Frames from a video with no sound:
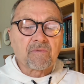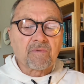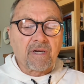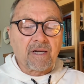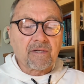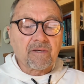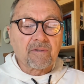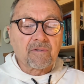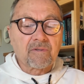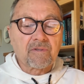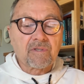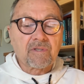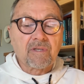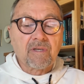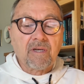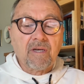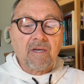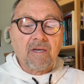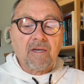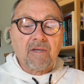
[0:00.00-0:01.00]
records,
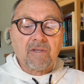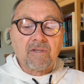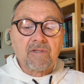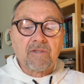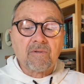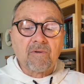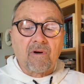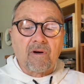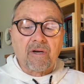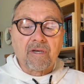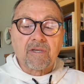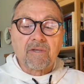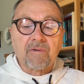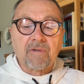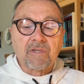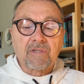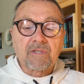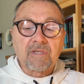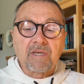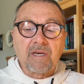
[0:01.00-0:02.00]
to argue
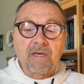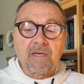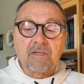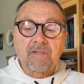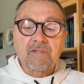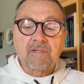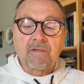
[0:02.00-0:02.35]
his case.